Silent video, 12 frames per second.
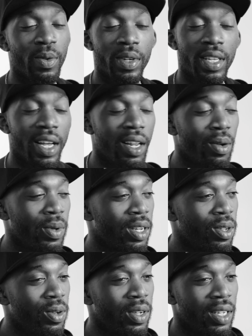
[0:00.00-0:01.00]
like, what the hell are we
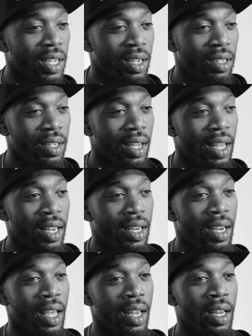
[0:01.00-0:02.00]
doing, yo?
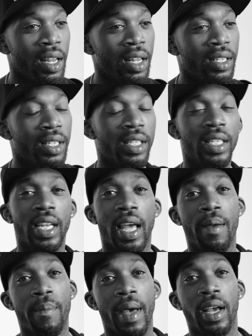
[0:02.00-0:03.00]
And to see the
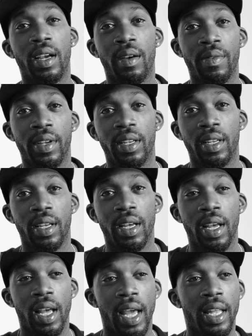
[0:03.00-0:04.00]
impact of it,
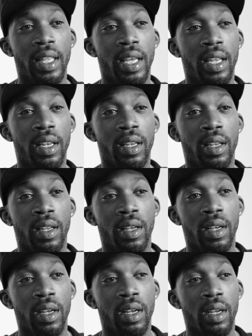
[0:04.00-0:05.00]
and then
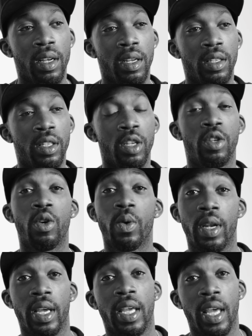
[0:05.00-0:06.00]
to do
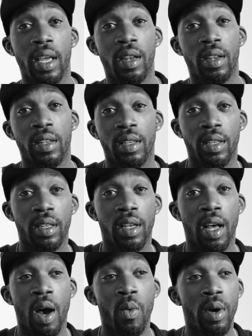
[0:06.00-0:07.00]
it again,
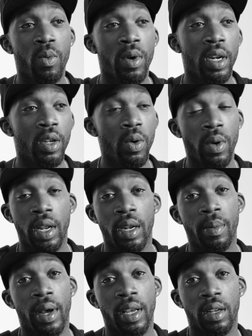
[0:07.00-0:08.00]
I wouldn't want to do it
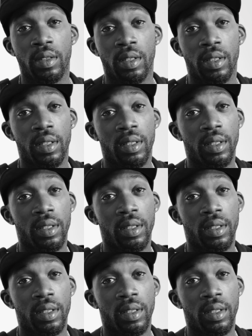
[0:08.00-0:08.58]
anybody else,